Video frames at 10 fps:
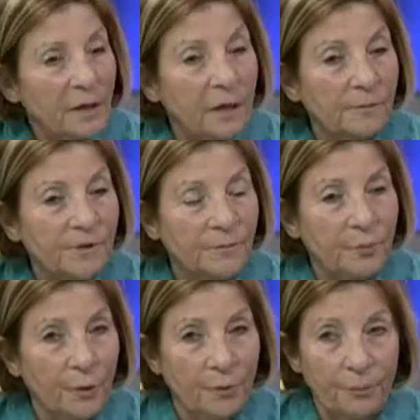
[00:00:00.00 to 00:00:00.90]
income
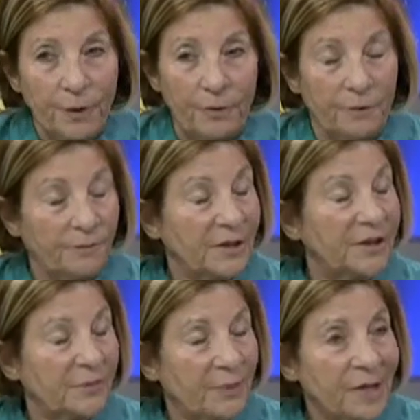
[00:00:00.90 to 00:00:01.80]
support programs,
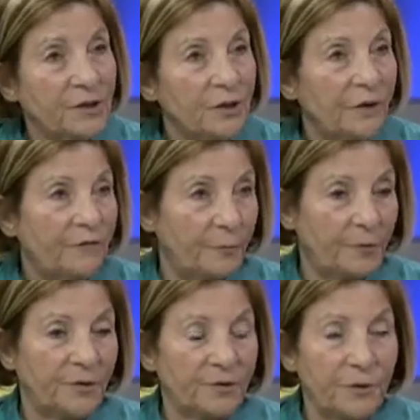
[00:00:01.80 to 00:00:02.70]
especially for
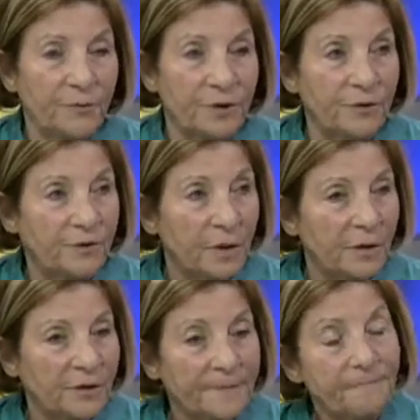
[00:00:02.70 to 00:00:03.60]
prescription
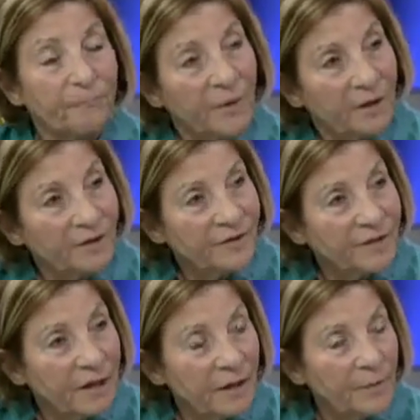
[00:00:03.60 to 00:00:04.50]
drugs. The
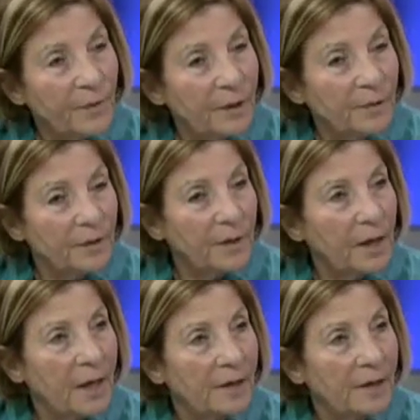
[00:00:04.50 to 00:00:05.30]
state of Maryland